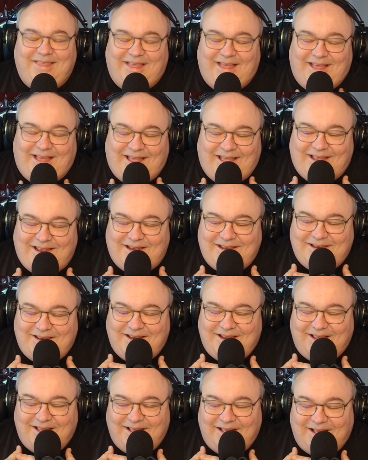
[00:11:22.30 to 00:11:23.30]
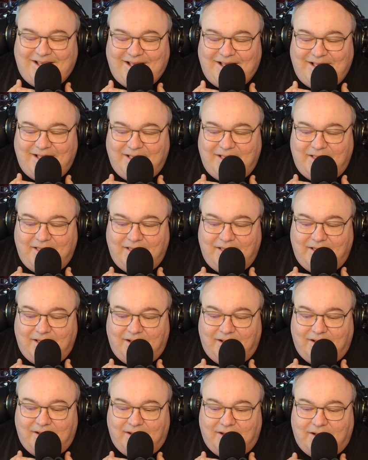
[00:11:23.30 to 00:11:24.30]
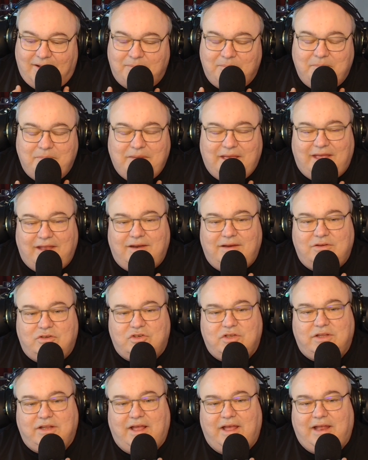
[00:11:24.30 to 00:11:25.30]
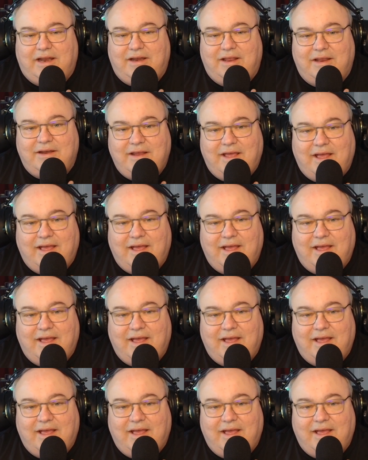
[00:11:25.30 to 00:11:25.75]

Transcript: and I'm managing that and